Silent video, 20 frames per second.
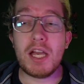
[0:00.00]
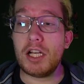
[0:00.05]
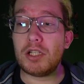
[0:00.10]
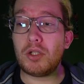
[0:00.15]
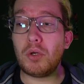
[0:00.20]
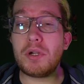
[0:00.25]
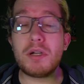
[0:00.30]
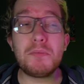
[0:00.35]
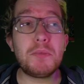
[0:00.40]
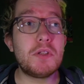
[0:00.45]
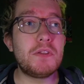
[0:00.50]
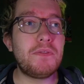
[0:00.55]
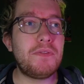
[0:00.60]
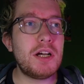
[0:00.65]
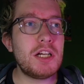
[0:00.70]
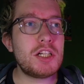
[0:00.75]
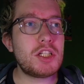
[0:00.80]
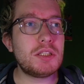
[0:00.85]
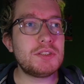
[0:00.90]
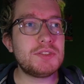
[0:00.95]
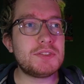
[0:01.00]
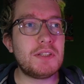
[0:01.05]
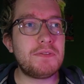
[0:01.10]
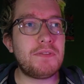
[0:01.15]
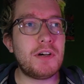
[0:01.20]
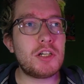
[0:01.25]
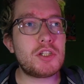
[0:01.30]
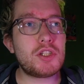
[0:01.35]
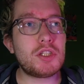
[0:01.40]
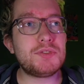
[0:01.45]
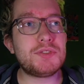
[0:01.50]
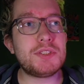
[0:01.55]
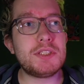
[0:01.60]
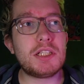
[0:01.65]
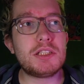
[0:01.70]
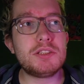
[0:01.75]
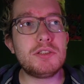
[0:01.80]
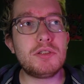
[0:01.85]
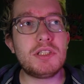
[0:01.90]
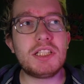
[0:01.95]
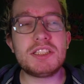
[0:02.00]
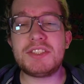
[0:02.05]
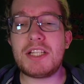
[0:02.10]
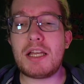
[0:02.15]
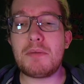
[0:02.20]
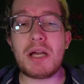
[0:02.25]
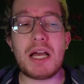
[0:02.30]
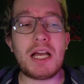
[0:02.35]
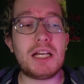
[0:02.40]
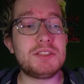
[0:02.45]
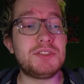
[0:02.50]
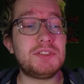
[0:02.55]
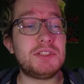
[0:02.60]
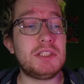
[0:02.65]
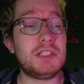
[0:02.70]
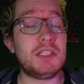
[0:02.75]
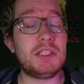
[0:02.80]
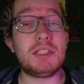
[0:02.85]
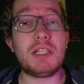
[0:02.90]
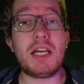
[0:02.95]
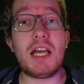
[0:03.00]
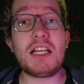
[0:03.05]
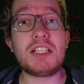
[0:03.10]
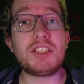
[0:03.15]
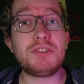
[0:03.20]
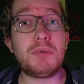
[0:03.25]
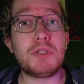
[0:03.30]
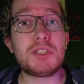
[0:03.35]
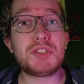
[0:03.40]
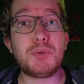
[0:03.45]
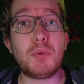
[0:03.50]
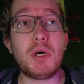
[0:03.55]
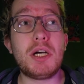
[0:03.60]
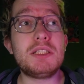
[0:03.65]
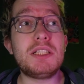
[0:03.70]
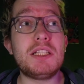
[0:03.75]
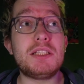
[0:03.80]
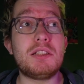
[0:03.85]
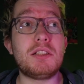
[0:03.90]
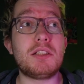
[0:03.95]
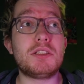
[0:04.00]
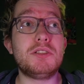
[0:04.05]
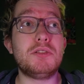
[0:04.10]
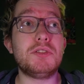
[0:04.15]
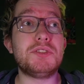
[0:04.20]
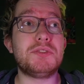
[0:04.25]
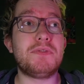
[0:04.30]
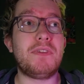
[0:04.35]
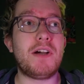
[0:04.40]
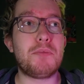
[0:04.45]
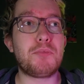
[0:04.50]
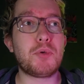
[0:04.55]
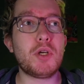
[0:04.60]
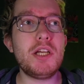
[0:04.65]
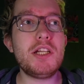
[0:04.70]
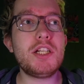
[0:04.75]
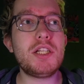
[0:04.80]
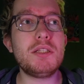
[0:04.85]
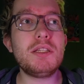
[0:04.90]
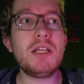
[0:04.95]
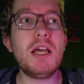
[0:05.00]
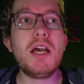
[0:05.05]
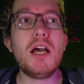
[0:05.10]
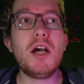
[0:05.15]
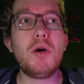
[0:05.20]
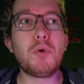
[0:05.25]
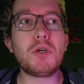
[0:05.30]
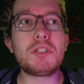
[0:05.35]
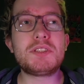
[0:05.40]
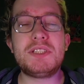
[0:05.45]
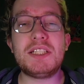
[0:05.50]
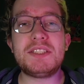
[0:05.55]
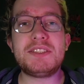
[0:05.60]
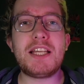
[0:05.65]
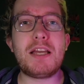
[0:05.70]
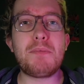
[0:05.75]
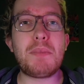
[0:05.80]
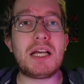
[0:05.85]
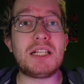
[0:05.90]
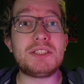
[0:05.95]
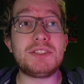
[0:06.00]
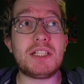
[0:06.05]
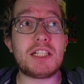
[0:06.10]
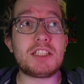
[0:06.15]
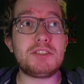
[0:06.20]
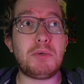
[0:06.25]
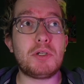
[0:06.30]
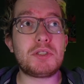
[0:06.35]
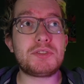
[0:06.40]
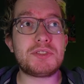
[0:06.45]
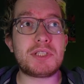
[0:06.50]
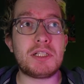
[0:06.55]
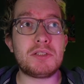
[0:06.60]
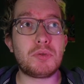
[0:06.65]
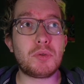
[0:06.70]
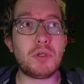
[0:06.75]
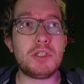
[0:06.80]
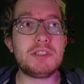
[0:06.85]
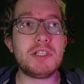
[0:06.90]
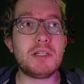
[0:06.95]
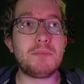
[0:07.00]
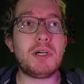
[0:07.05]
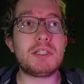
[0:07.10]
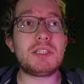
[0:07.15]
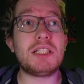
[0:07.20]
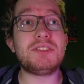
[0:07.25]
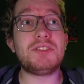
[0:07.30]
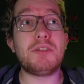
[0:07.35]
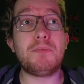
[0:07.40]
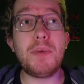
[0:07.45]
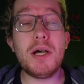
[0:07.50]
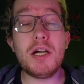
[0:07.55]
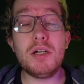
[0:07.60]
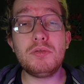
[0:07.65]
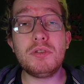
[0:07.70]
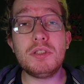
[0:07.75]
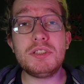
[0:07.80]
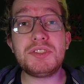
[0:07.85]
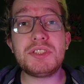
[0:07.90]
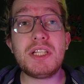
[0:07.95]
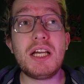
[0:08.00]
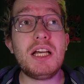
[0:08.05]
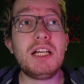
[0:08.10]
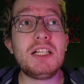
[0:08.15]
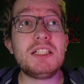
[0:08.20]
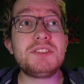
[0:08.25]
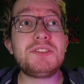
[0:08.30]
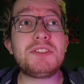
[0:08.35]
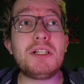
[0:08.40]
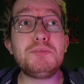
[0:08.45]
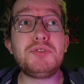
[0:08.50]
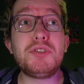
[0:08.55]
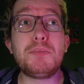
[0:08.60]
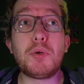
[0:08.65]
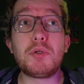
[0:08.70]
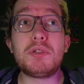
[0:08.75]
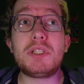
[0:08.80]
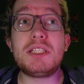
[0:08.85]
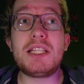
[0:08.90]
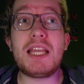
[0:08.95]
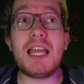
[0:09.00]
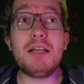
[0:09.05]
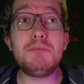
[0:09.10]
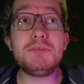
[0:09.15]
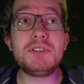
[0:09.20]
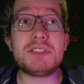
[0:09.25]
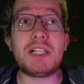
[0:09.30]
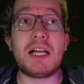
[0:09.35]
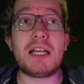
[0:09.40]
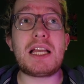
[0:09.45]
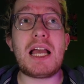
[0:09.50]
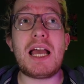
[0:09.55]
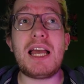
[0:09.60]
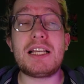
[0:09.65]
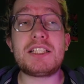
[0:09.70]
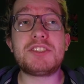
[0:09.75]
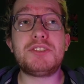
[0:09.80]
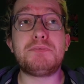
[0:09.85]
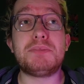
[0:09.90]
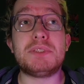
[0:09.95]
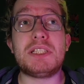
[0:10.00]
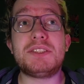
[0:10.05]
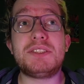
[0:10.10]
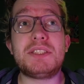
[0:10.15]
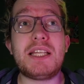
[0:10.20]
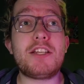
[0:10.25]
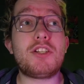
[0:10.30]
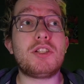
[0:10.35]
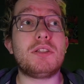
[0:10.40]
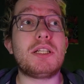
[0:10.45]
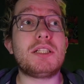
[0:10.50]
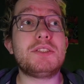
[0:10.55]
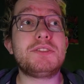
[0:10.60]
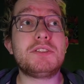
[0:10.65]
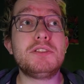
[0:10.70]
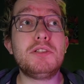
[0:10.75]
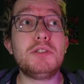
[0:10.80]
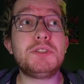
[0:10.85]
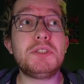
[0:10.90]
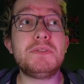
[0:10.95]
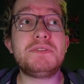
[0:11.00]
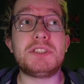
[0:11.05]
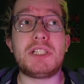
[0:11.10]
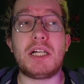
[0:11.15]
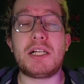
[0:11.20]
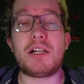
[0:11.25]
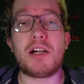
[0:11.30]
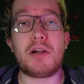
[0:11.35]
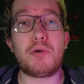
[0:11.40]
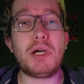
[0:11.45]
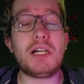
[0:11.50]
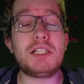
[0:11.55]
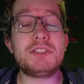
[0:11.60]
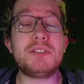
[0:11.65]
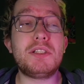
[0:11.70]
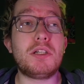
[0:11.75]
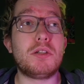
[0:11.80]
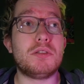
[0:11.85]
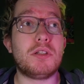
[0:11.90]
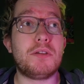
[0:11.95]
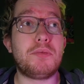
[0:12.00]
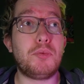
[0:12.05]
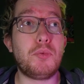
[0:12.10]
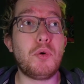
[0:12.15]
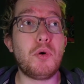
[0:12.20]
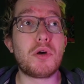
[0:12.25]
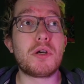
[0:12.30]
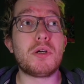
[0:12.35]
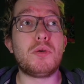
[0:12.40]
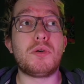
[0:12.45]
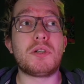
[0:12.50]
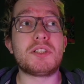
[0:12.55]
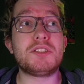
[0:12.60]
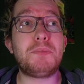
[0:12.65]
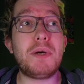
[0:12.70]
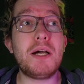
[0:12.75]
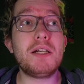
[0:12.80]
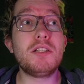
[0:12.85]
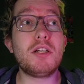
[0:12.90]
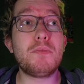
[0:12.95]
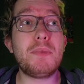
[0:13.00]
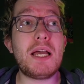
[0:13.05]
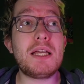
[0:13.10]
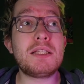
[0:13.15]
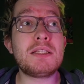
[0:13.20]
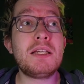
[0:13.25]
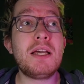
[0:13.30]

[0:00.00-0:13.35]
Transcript: Talking about the functions include the same as in Xbox One. It includes vibration, works the same as Xbox controller, but as a bonus, some supported games like PlayStation exclusives like Horizon, God of War or Spider-Man,